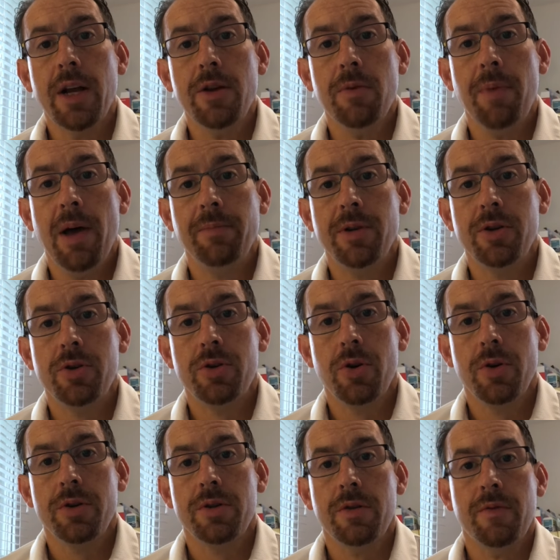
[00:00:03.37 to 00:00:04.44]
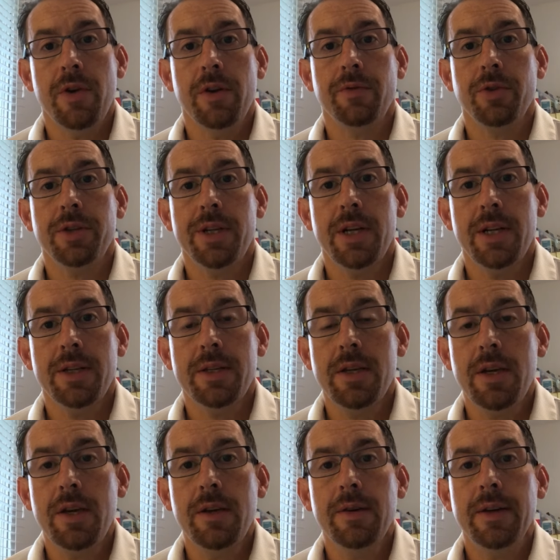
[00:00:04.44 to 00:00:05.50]
Hill Baptist Church, Sevierville,
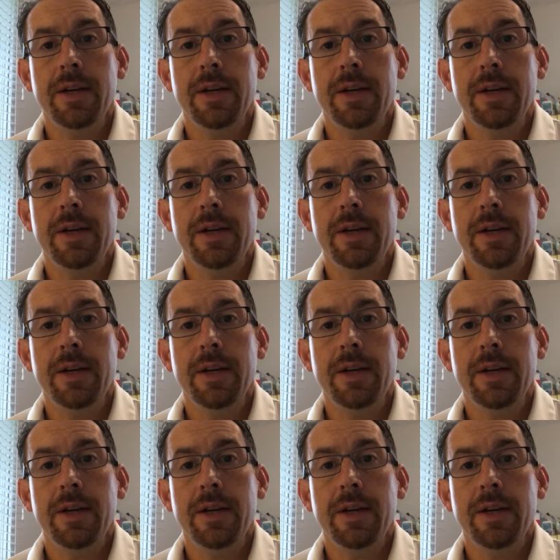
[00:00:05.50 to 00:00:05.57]
Tennessee.